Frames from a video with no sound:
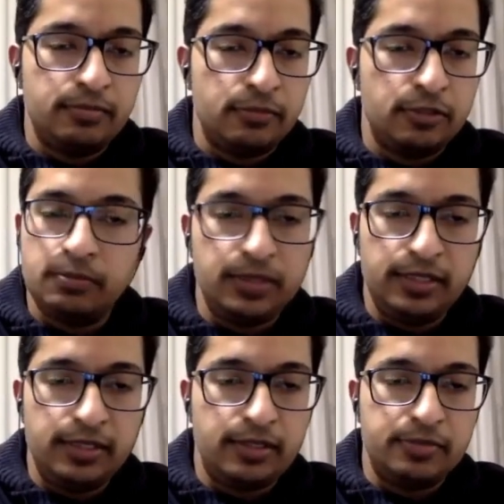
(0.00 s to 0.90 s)
completely
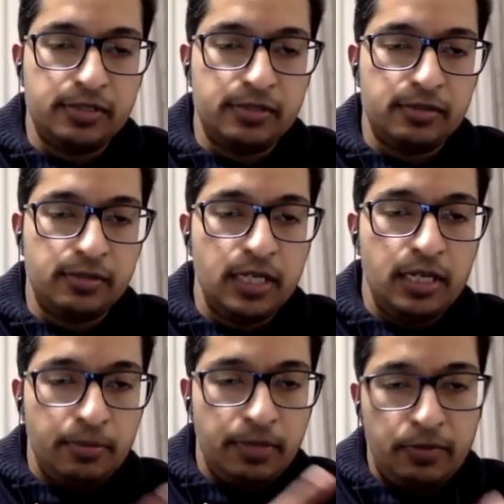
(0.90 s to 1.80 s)
ruptured.
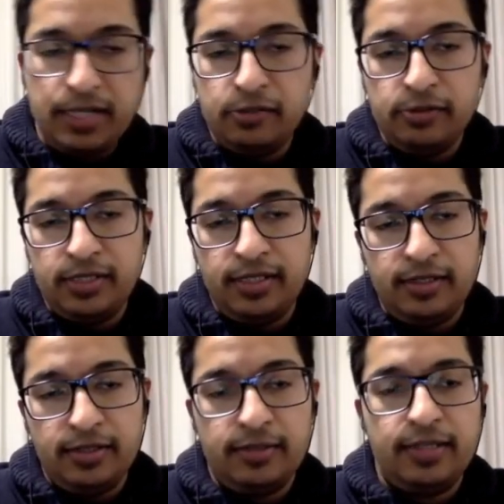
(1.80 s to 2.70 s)
But one good thing
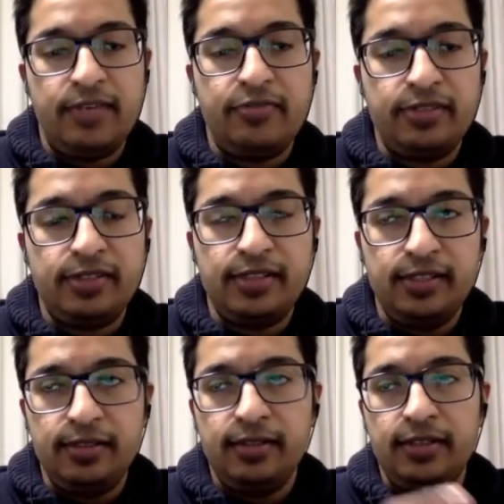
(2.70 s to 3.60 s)
is
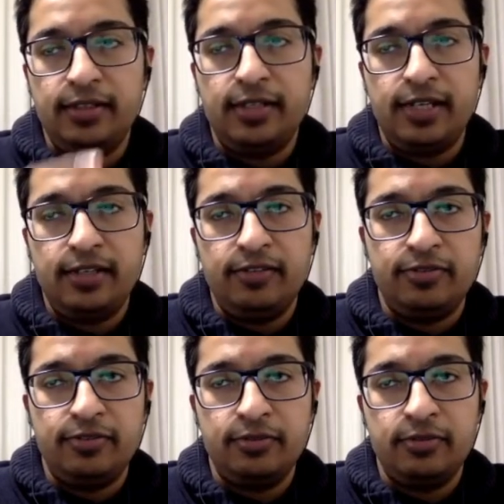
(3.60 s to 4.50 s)
everything in life,
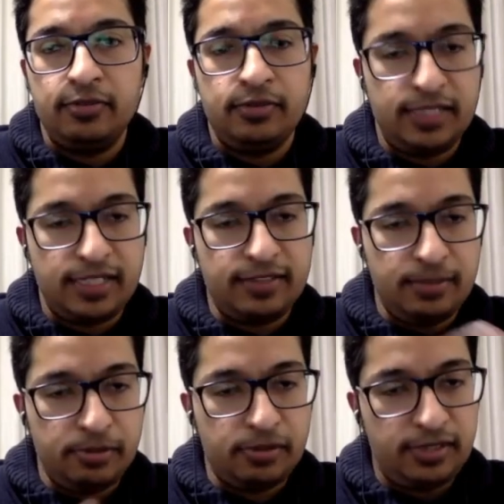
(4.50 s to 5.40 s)
dasa
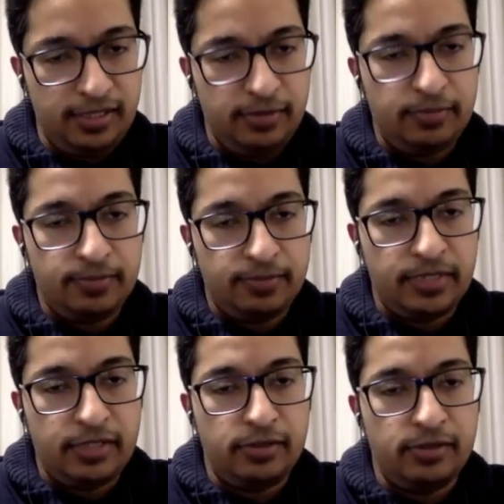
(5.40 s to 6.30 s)
bhukti,
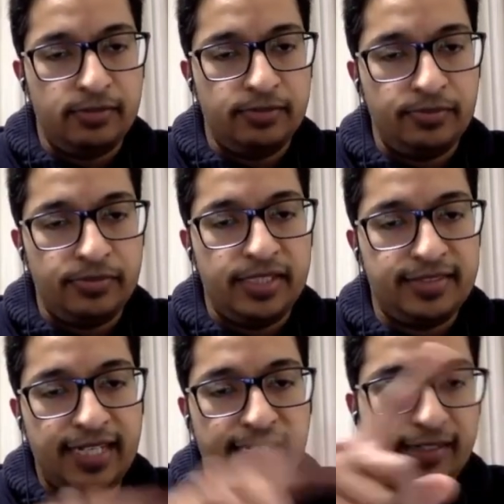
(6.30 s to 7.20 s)
is
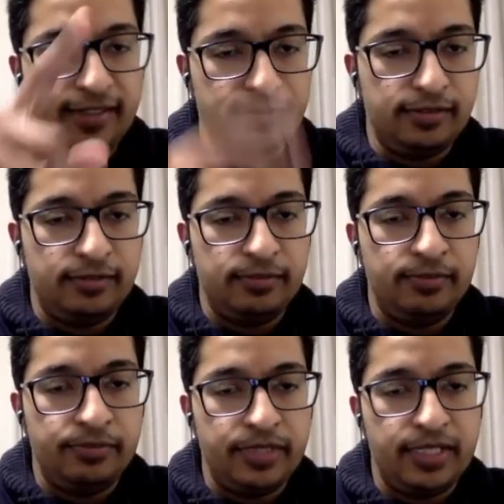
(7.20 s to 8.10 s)
cyclical.
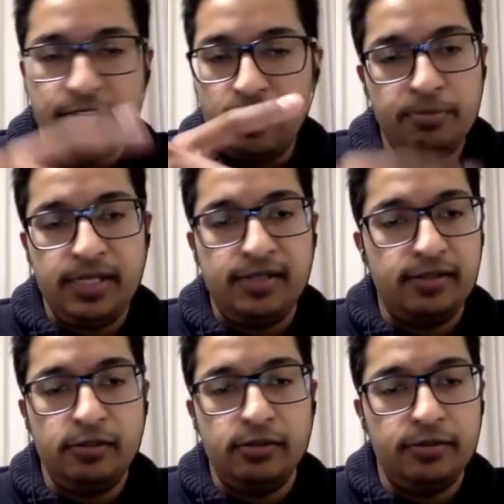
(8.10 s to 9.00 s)
It cannot be
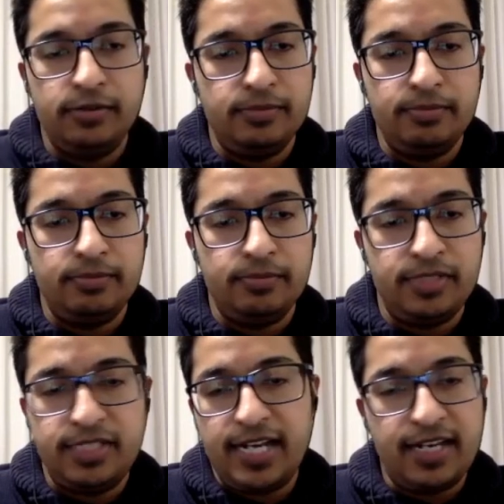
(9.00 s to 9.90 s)

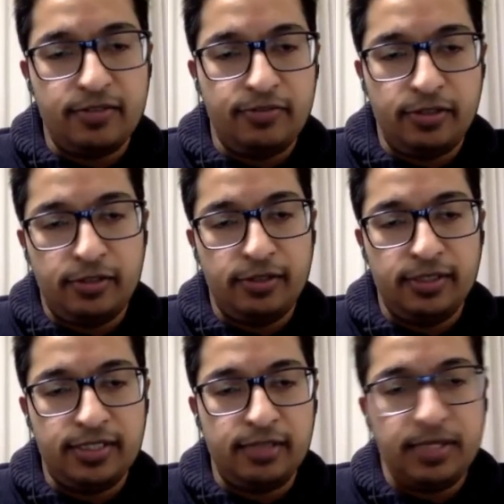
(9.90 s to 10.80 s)
dark for all
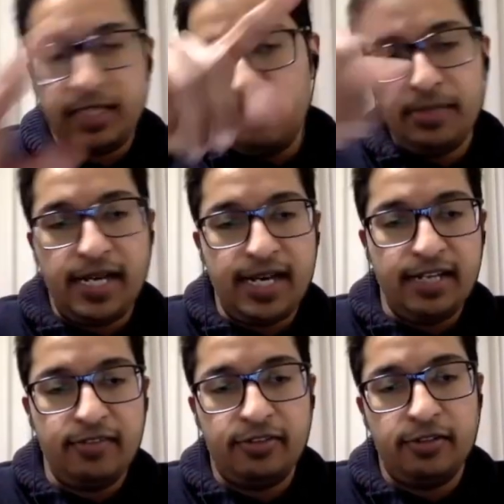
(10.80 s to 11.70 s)
time. It cannot be high
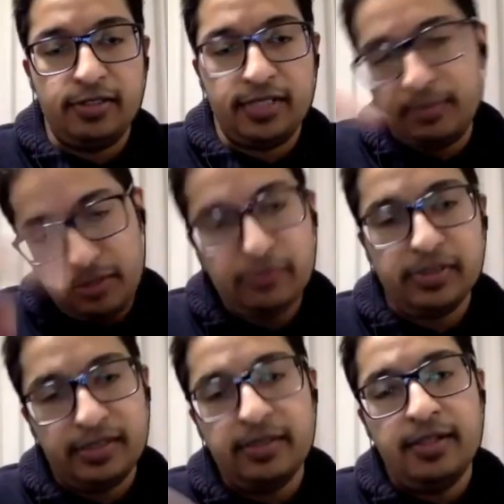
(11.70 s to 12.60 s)
for all time. You
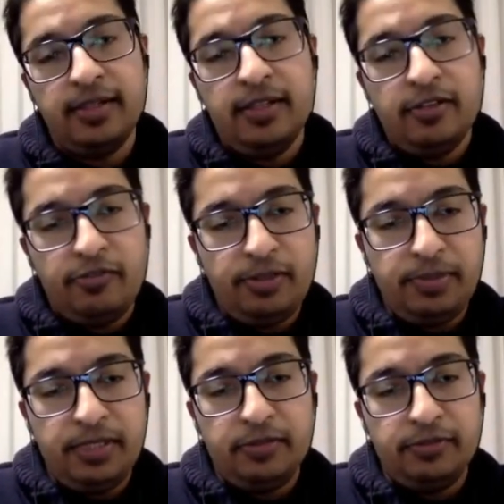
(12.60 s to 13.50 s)
will flip
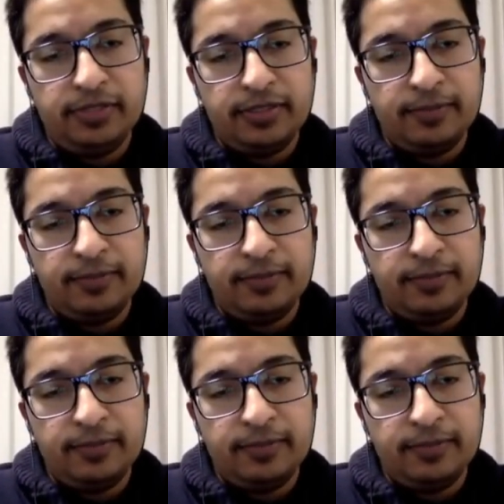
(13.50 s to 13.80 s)
it over.